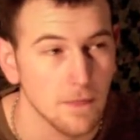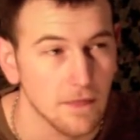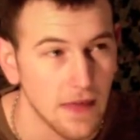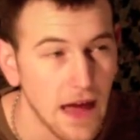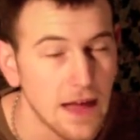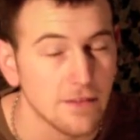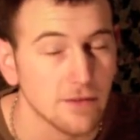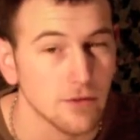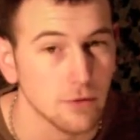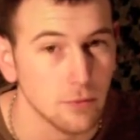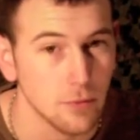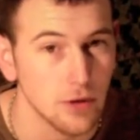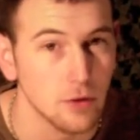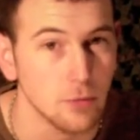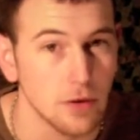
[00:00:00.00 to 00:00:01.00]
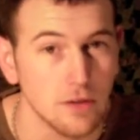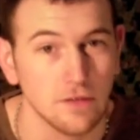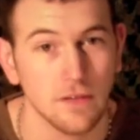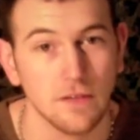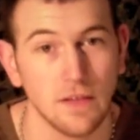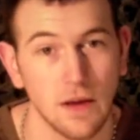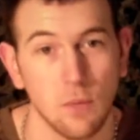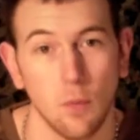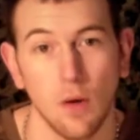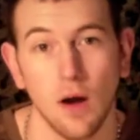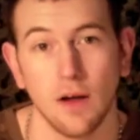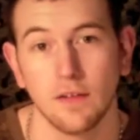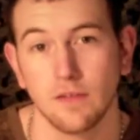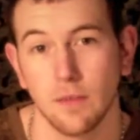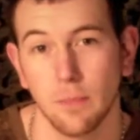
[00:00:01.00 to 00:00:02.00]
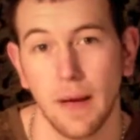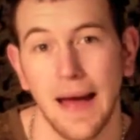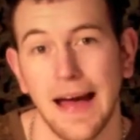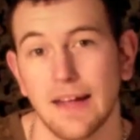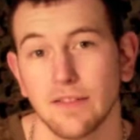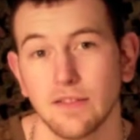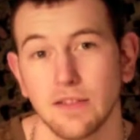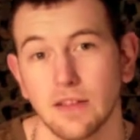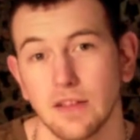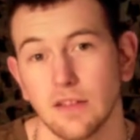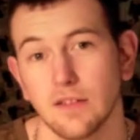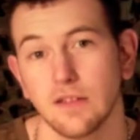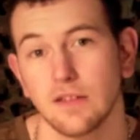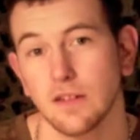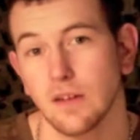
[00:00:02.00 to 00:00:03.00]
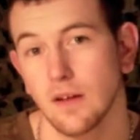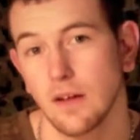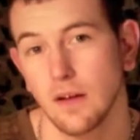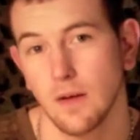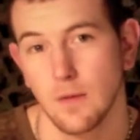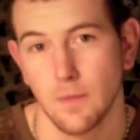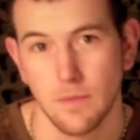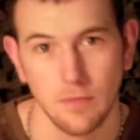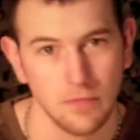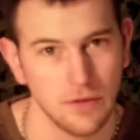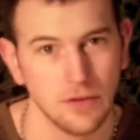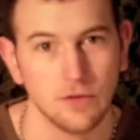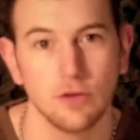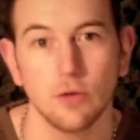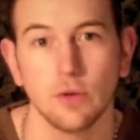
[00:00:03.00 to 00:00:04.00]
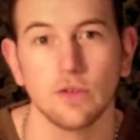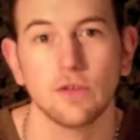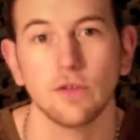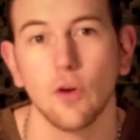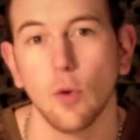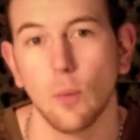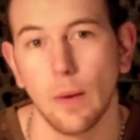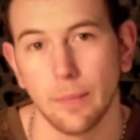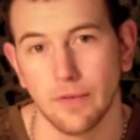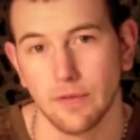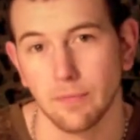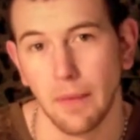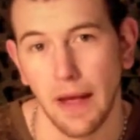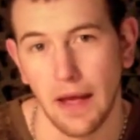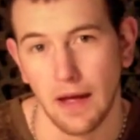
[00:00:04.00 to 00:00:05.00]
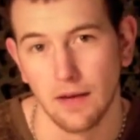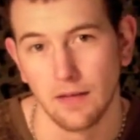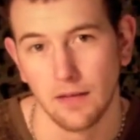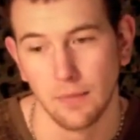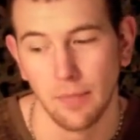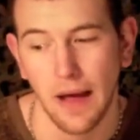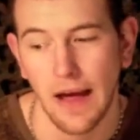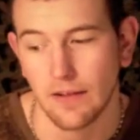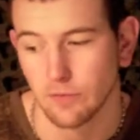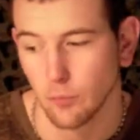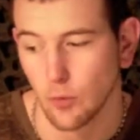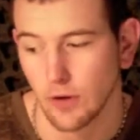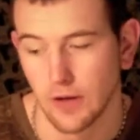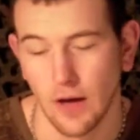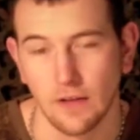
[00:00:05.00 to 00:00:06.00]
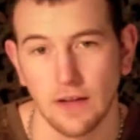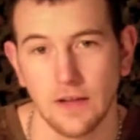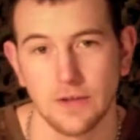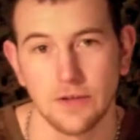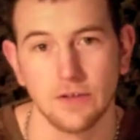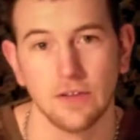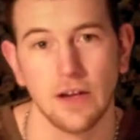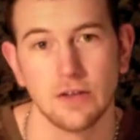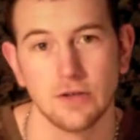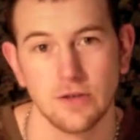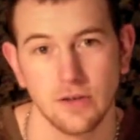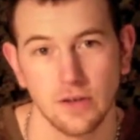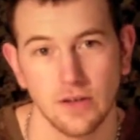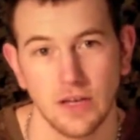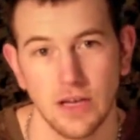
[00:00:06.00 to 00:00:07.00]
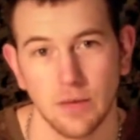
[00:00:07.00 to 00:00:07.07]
That's the real reason that they want to pass this new assault weapons ban and pass more gun legislation to